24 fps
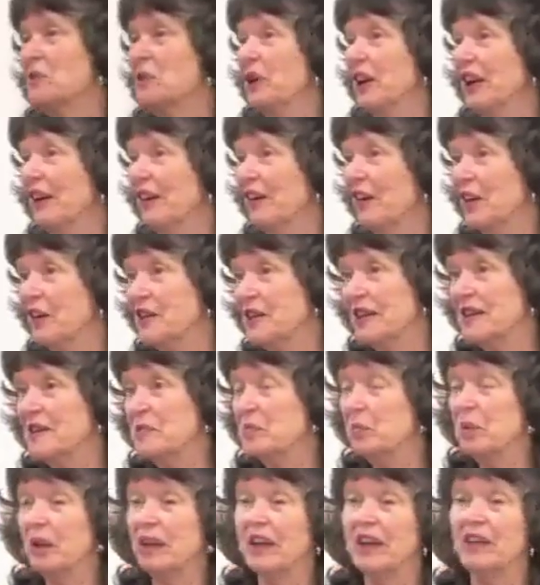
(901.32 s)
real and
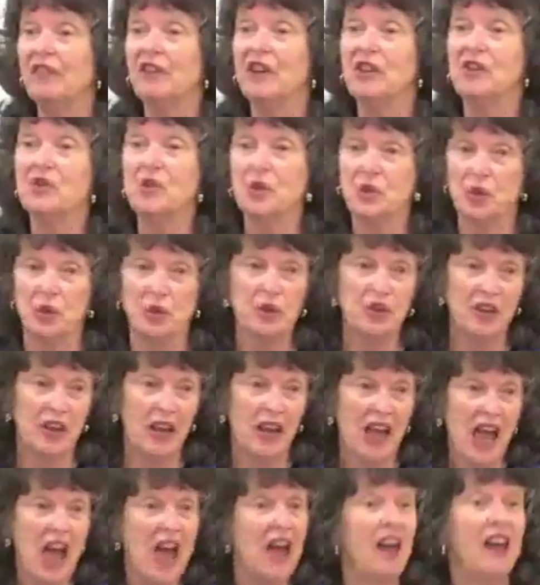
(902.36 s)
doesn't believe in truth.
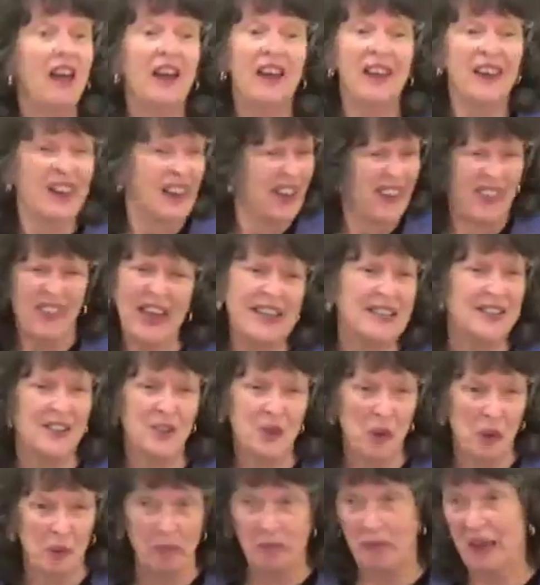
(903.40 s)
That's
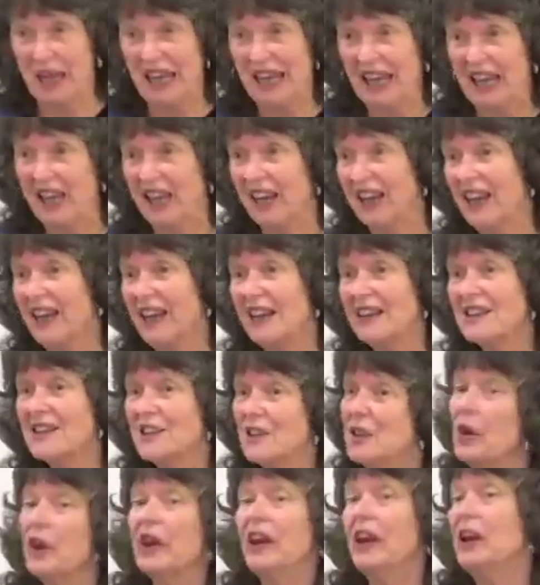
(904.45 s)
not me, and it's
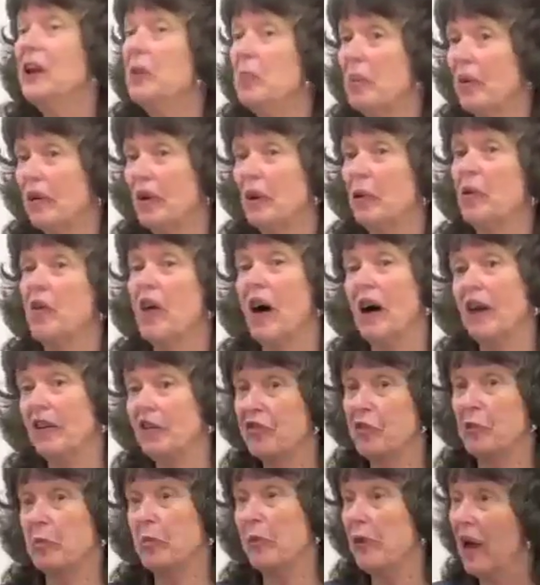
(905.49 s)
not anybody with
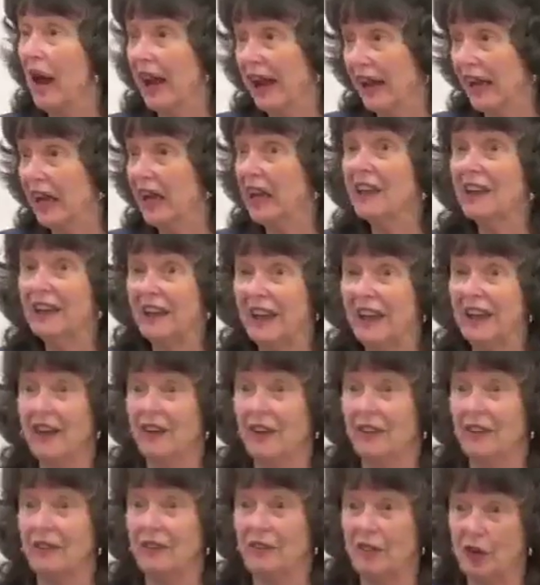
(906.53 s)
half a brain
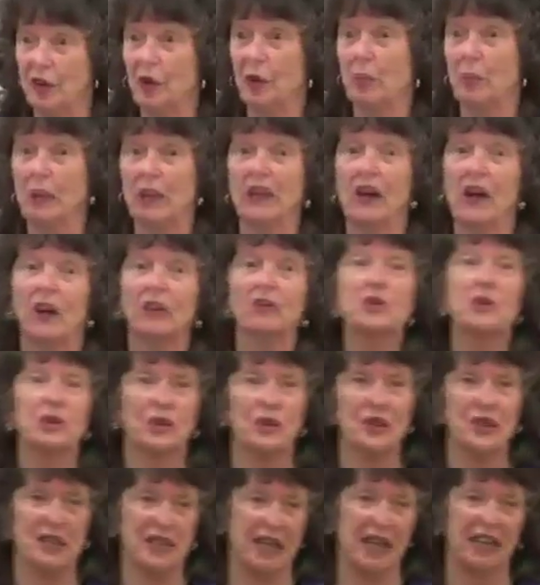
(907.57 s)
in film and cultural
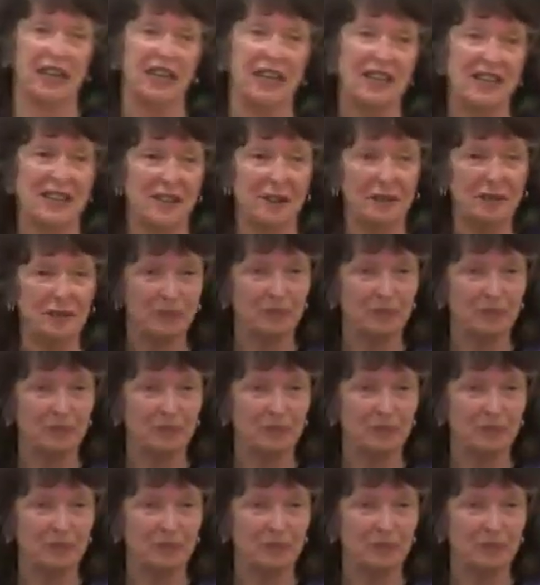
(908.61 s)
studies.